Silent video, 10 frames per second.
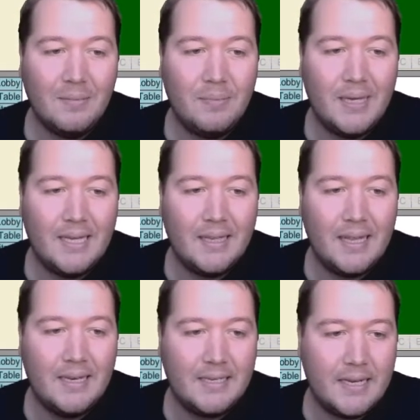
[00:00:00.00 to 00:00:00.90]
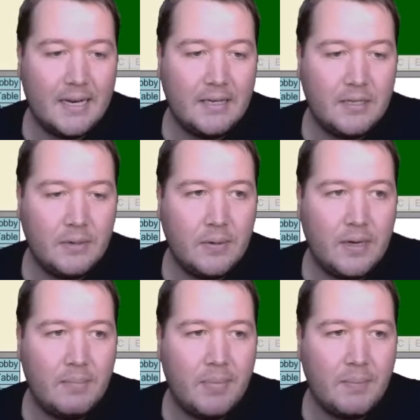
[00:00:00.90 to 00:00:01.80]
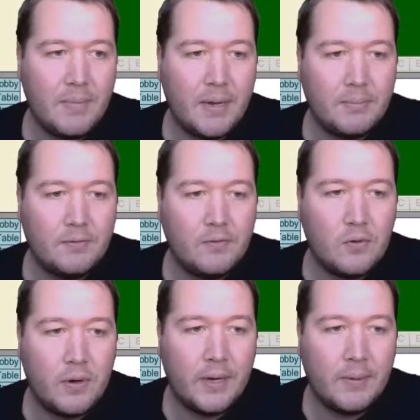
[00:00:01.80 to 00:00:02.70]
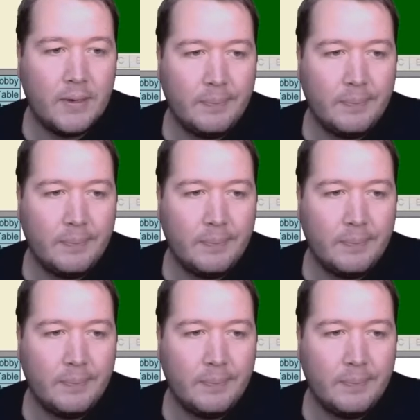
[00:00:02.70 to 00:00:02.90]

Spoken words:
but they decided to bump me up to four anyway.